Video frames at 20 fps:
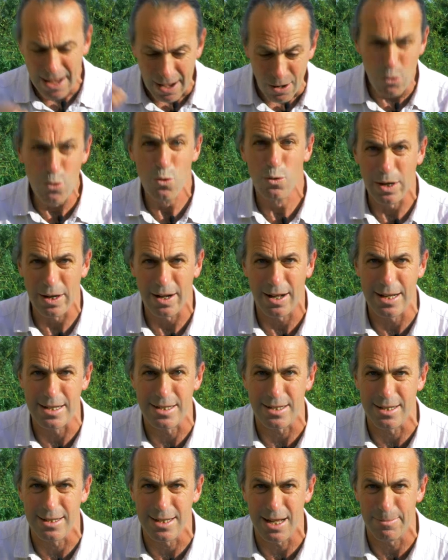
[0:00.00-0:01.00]

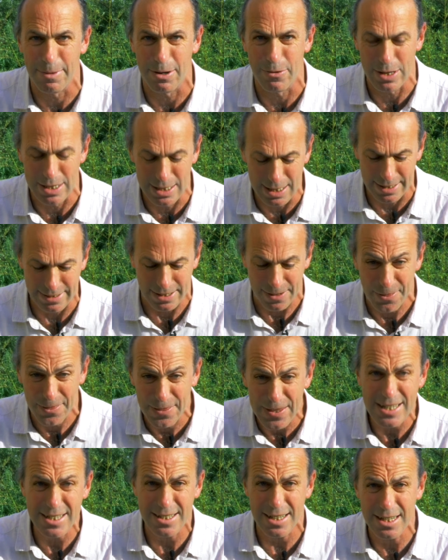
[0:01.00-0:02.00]
organise a demo in London.
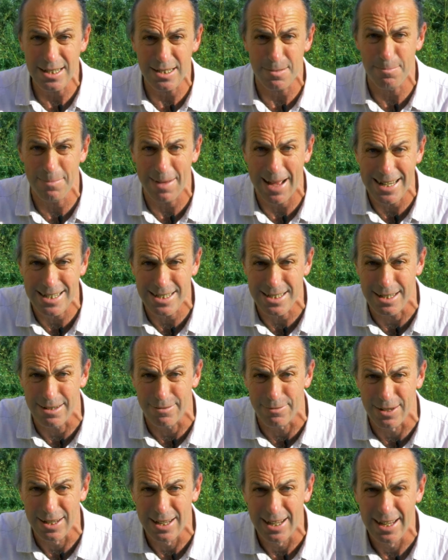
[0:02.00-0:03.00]
This is
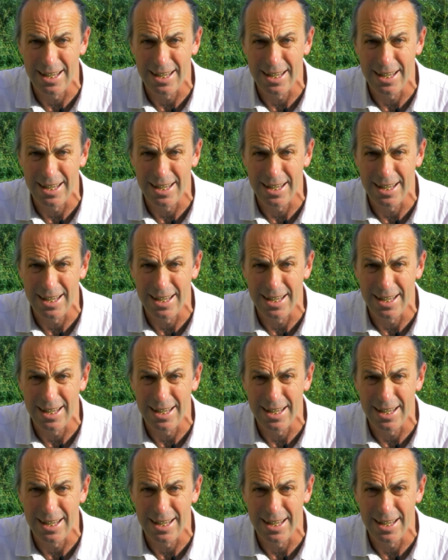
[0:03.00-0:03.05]
massive.